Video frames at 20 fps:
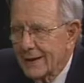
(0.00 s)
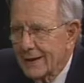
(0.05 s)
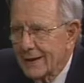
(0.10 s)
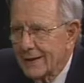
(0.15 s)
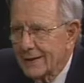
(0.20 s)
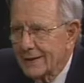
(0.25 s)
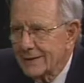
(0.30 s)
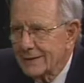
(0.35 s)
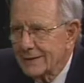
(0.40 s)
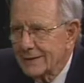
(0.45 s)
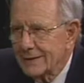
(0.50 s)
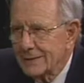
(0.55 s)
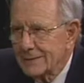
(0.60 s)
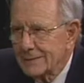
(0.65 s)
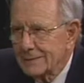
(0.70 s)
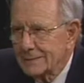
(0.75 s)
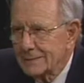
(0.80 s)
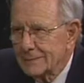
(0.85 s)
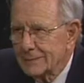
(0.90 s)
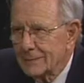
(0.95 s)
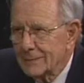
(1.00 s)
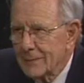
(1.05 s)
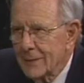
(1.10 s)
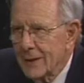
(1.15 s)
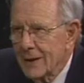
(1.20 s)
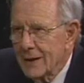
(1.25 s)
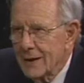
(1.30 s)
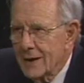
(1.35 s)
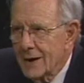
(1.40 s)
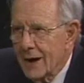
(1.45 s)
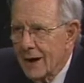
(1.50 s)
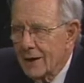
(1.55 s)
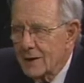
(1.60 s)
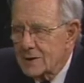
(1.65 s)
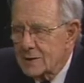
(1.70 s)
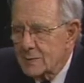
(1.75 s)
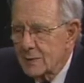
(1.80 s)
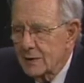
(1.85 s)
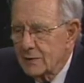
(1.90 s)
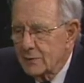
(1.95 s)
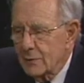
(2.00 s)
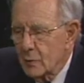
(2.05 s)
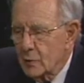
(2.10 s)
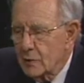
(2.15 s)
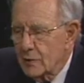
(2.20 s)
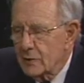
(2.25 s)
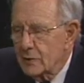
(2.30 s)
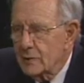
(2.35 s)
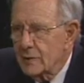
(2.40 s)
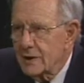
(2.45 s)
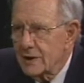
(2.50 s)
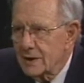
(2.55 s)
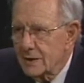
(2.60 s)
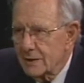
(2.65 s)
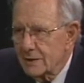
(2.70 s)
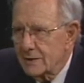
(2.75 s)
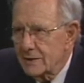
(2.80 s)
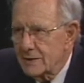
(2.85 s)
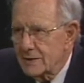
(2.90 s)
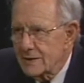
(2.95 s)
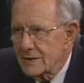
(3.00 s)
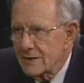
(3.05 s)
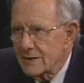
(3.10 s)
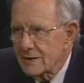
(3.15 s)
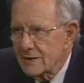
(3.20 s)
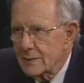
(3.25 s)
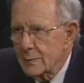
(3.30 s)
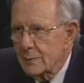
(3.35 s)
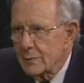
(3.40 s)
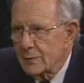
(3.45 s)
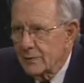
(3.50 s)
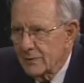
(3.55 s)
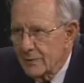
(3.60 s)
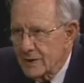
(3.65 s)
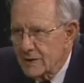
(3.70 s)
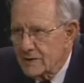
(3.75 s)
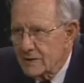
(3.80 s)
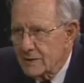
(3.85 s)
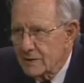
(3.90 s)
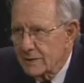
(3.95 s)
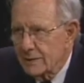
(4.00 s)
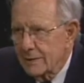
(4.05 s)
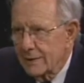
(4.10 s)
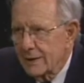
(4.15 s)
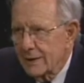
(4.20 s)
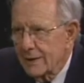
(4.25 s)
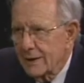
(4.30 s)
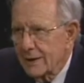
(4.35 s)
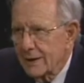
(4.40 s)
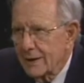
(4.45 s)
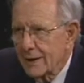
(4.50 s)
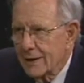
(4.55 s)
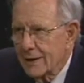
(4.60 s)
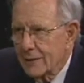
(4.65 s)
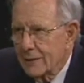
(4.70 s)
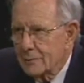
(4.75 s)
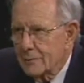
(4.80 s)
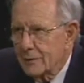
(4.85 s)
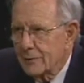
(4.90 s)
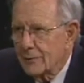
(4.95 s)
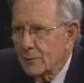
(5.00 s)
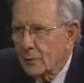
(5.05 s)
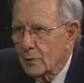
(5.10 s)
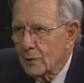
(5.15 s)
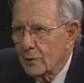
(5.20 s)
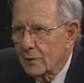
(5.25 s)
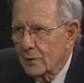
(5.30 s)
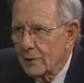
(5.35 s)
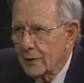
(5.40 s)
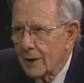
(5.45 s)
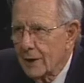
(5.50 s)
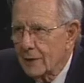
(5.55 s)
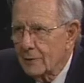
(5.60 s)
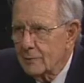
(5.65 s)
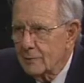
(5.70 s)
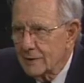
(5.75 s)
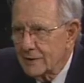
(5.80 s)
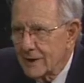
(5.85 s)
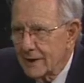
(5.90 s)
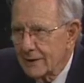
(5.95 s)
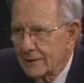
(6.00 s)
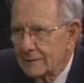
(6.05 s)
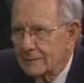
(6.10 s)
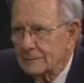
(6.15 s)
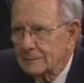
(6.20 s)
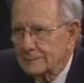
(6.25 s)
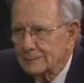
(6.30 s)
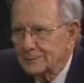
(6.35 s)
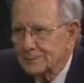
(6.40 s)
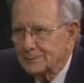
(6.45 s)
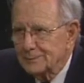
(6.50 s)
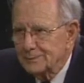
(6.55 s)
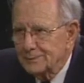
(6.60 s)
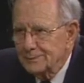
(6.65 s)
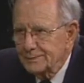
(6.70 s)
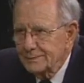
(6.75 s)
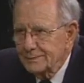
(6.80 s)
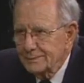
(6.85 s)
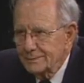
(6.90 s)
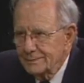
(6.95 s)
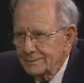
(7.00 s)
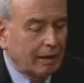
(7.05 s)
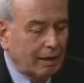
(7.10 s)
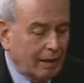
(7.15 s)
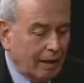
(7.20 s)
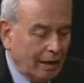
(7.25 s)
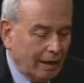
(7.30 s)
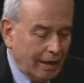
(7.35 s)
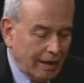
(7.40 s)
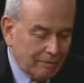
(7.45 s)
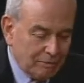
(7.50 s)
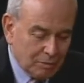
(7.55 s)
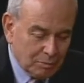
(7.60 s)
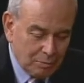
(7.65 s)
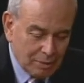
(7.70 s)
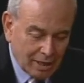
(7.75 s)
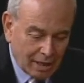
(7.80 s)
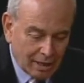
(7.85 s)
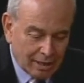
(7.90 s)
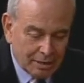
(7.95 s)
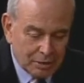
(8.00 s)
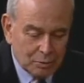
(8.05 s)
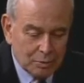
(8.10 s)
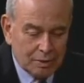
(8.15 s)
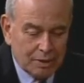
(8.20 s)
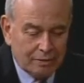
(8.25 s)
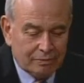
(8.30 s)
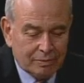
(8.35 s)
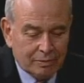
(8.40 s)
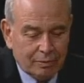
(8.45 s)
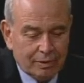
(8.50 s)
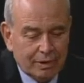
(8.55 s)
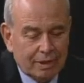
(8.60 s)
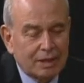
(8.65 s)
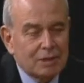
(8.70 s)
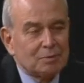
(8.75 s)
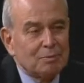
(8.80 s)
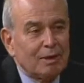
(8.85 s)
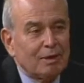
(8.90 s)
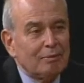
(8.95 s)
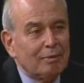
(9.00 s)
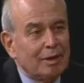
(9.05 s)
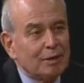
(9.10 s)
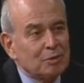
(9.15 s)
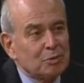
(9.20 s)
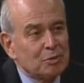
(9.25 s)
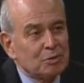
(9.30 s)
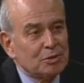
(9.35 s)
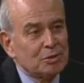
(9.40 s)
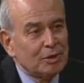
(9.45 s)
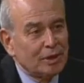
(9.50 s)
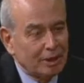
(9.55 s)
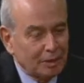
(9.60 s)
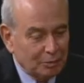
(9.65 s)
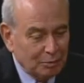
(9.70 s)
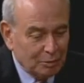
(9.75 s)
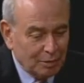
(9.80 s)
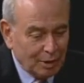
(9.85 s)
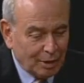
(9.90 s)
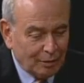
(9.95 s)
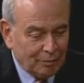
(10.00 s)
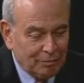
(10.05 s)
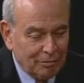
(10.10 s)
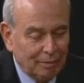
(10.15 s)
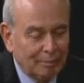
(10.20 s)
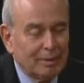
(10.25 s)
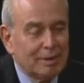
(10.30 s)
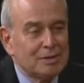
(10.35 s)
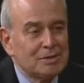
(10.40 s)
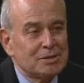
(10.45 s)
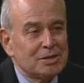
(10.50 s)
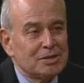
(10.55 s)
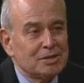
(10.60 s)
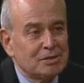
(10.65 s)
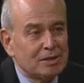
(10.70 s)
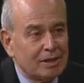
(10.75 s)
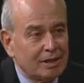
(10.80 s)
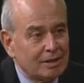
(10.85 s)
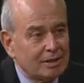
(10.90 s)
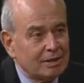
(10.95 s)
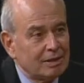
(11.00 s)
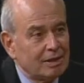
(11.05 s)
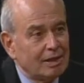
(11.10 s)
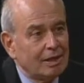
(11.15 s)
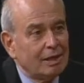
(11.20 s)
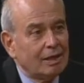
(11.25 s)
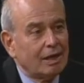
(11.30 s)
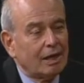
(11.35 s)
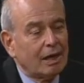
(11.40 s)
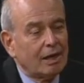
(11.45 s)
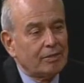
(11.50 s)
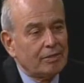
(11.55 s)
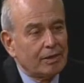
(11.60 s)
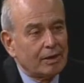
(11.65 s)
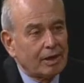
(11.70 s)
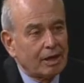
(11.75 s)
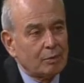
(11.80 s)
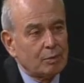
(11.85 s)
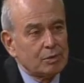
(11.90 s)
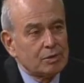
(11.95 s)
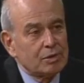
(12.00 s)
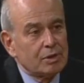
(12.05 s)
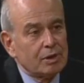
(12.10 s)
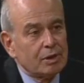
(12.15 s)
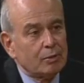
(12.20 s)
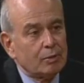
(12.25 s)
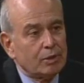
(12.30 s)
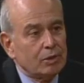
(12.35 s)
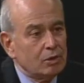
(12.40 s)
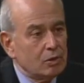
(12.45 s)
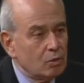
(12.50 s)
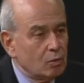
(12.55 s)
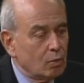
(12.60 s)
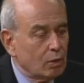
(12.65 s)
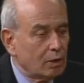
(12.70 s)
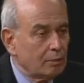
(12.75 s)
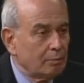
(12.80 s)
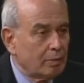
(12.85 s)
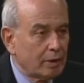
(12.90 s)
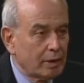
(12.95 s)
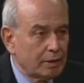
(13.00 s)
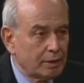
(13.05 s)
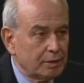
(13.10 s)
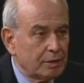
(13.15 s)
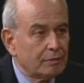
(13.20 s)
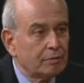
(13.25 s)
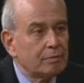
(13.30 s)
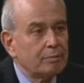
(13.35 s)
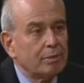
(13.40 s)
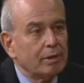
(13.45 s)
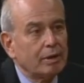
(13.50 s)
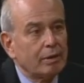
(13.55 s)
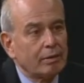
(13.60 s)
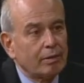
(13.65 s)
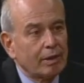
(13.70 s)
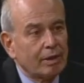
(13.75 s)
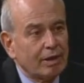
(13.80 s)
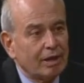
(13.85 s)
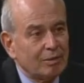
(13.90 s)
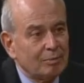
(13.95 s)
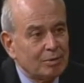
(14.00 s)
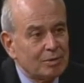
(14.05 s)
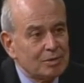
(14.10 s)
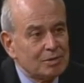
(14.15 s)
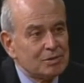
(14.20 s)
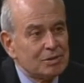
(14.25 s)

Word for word: and uh, I spent forty-three years as a professor before I retire. And I, I have to be honest with everyone, yes, my master's and doctorate are from N C State. I think I was there when you were, but on a different part of the campus.